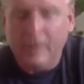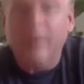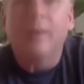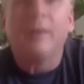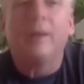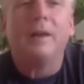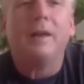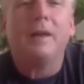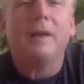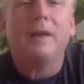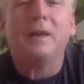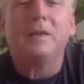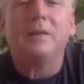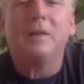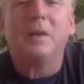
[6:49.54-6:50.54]
Hang
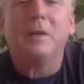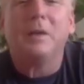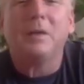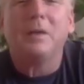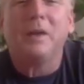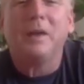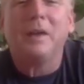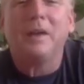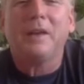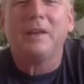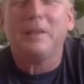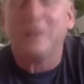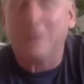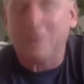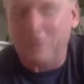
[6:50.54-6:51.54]
in there, hang in
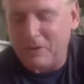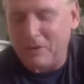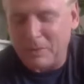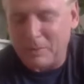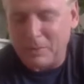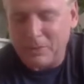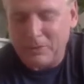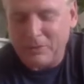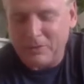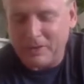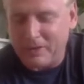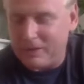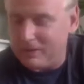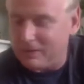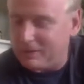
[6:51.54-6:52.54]
there. We're almost
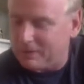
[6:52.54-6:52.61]
done.